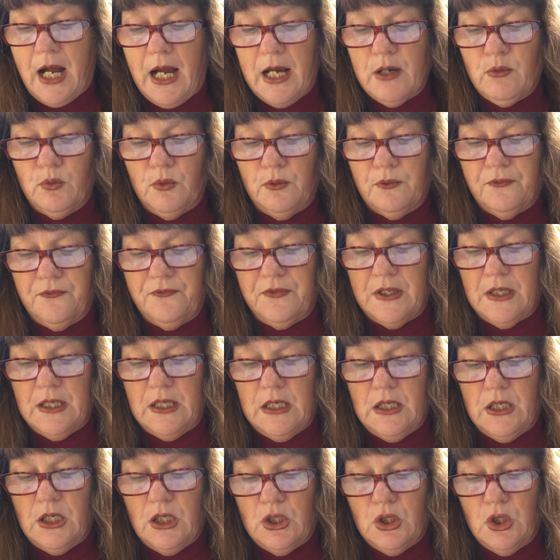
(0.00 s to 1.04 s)
I will
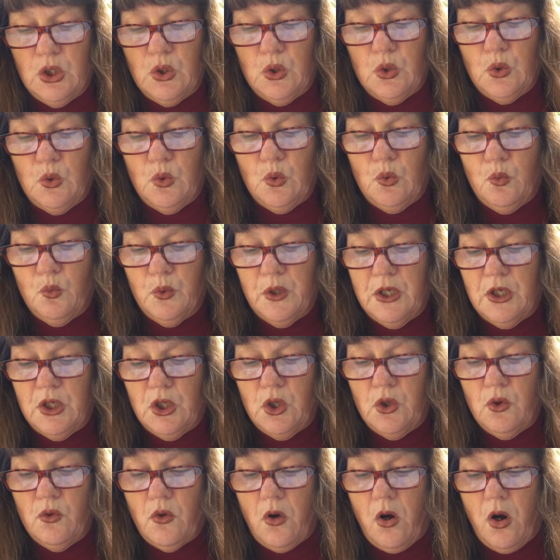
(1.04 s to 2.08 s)
feed you when
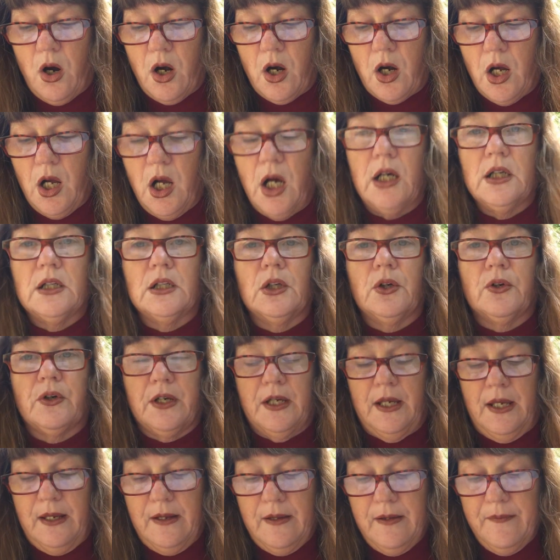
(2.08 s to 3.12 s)
you are
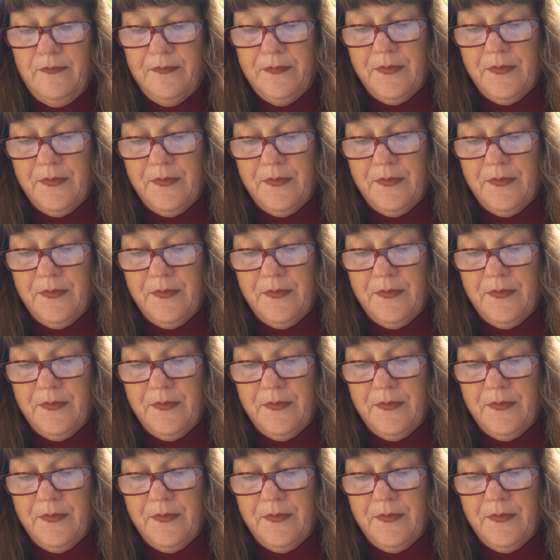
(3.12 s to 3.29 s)
hungry.